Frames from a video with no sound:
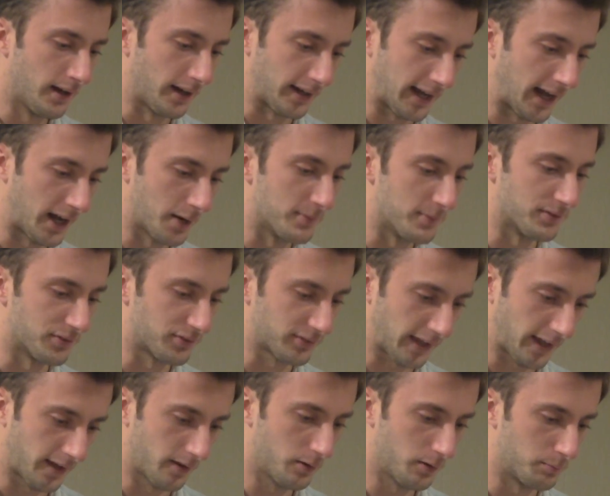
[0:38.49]
economies of
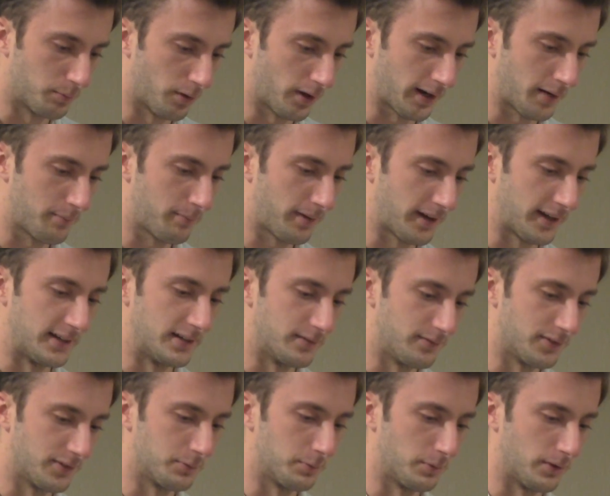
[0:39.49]
scale brought on by
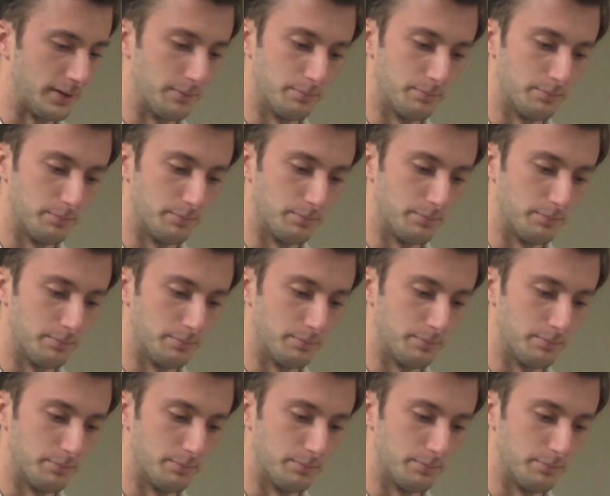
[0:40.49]
indivisible